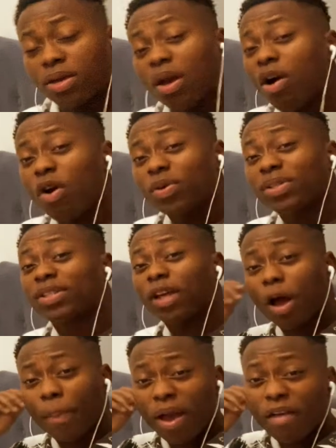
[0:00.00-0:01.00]
Yo, what's
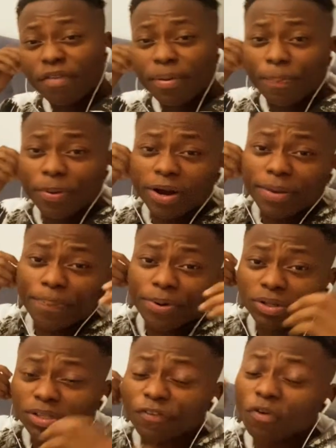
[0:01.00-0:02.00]
up, everybody?
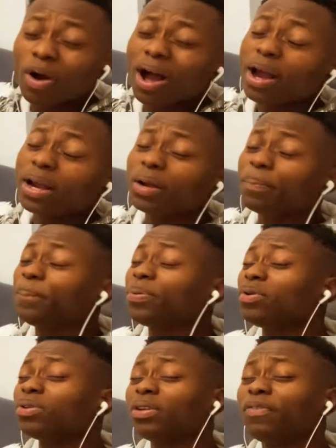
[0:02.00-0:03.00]
Beautiful and
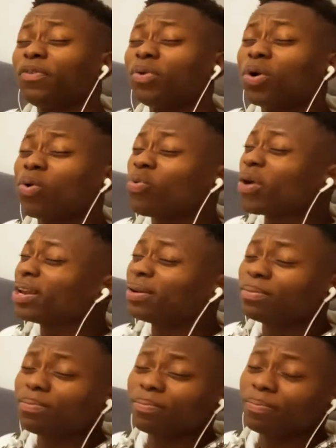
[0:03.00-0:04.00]
beautiful
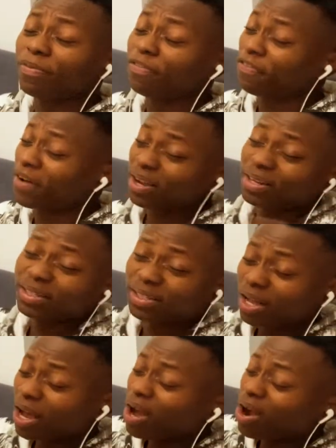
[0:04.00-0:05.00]
Queen fans.
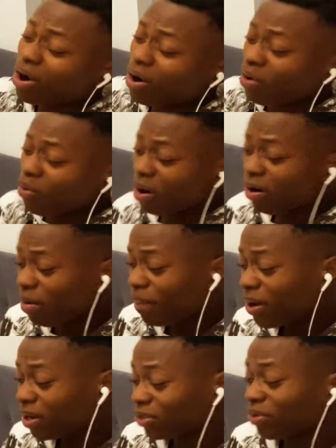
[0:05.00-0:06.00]
Welcome
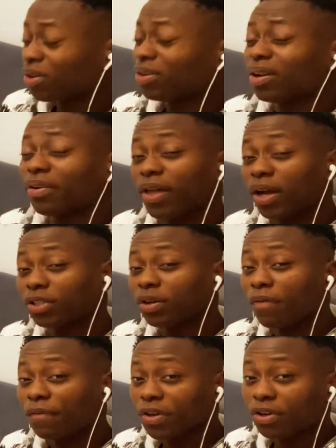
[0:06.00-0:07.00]
back to another
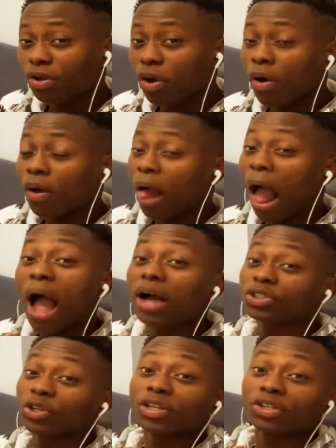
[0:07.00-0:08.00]
reaction video.
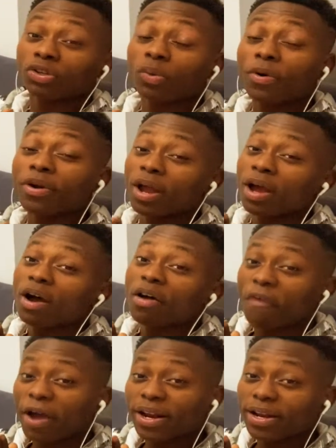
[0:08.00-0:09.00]
Actually, someone
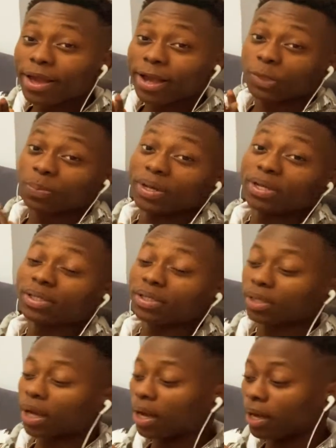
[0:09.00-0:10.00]
finally
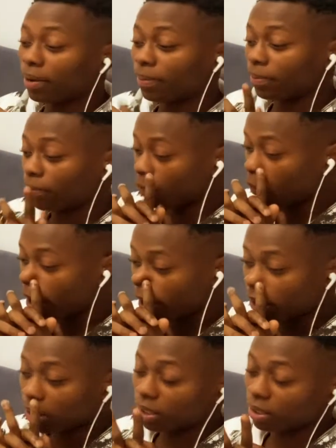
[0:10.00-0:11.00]
explained um,
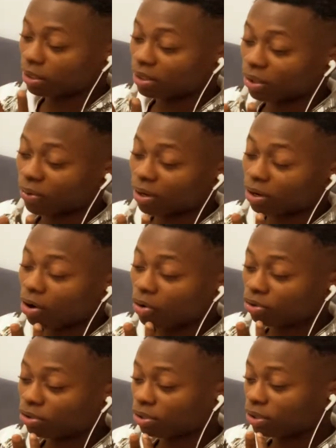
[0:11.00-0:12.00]
why they were
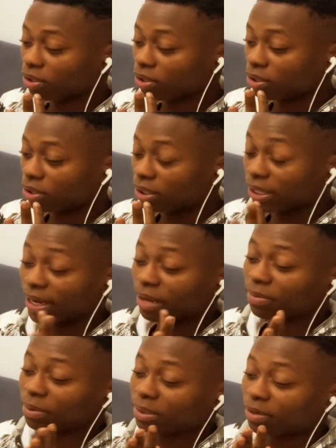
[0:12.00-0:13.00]
called, they
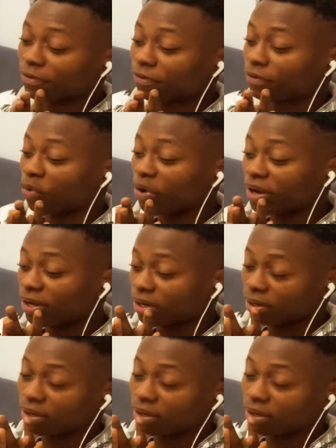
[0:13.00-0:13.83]
named themselves Queen.